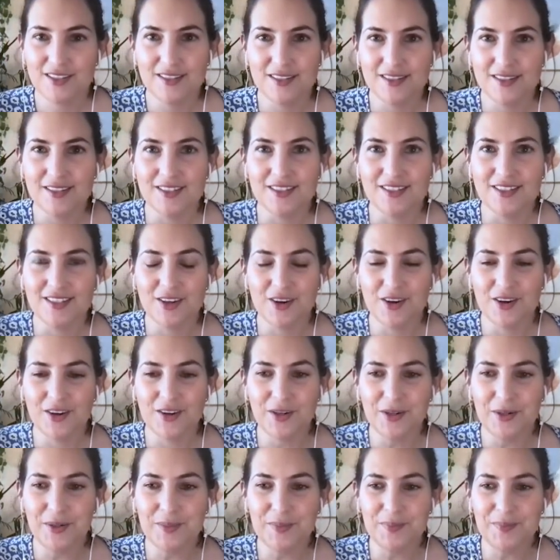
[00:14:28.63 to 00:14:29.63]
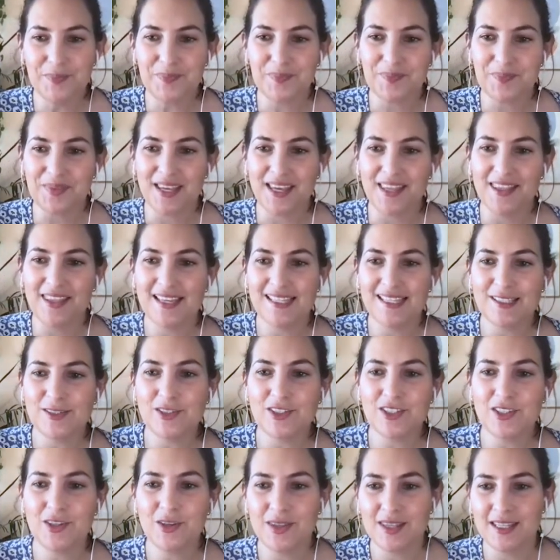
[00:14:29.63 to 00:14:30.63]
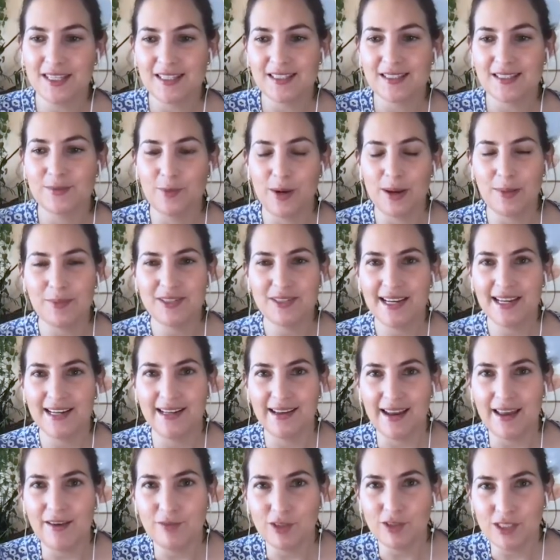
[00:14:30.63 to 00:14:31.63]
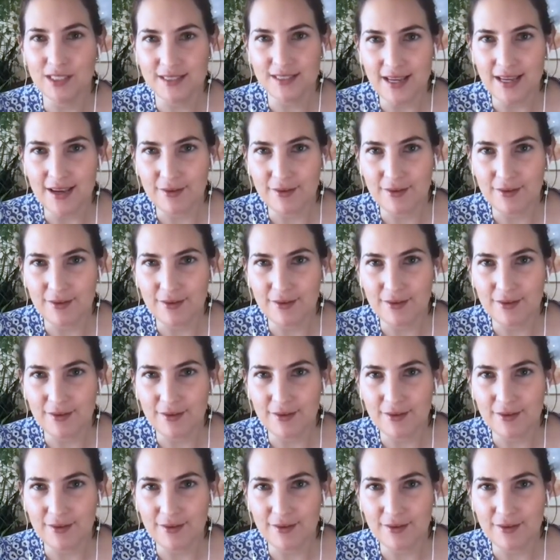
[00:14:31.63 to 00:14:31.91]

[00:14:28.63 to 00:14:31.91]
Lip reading: So there's also this website Levels